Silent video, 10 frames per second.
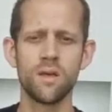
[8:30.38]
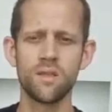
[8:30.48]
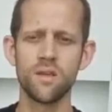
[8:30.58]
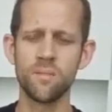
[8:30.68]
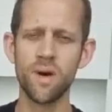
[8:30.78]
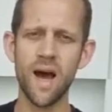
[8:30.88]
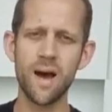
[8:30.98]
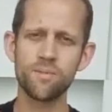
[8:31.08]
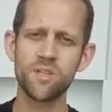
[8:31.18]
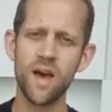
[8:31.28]
that
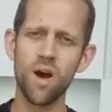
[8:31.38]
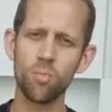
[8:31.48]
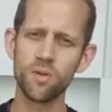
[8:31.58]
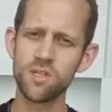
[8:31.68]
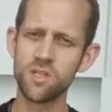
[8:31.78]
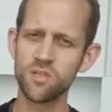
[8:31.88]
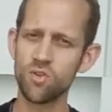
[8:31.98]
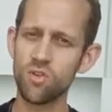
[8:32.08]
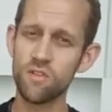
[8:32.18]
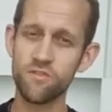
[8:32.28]
perhaps the helplessness
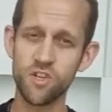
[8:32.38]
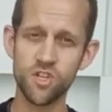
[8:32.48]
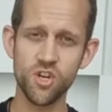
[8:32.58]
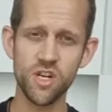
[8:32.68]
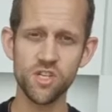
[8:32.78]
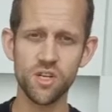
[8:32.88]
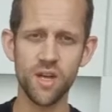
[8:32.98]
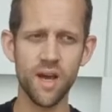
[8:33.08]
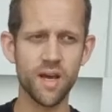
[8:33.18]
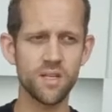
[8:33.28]
or the frustration
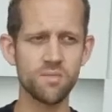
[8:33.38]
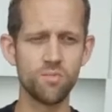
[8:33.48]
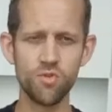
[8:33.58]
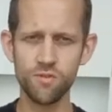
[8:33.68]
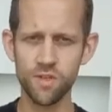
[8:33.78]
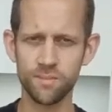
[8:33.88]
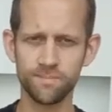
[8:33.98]
has moved.